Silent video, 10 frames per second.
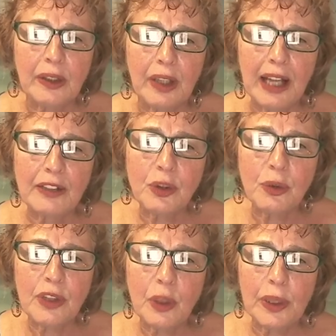I too
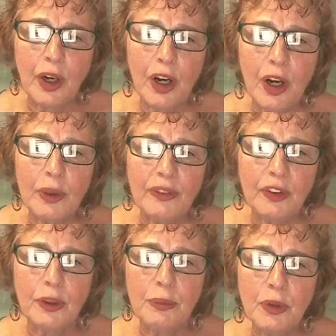think we are hungry for
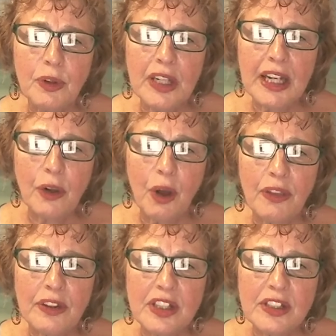community and
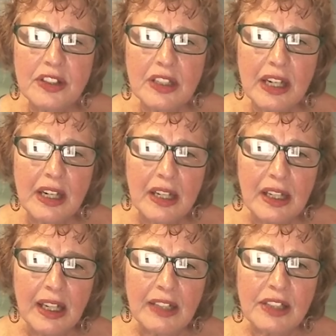authenticity.
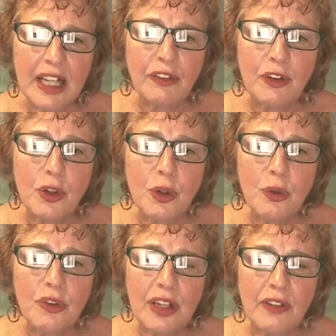It's like the
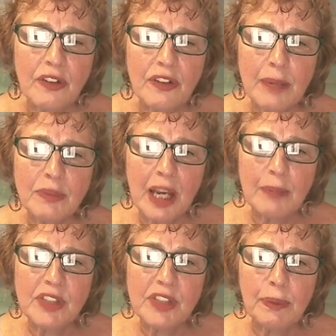news, and at the same time,
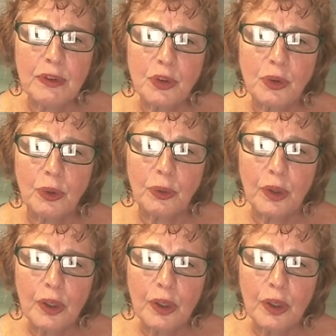deep and true.